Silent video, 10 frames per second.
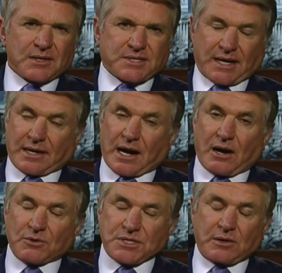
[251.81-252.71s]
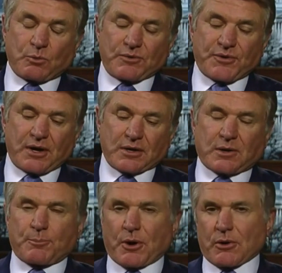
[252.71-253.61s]
technology, and we found
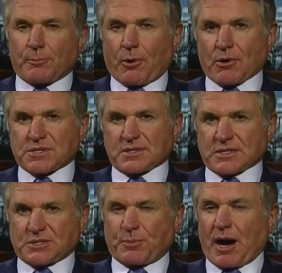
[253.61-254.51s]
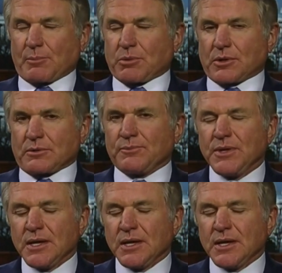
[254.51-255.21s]
component parts in the spy balloon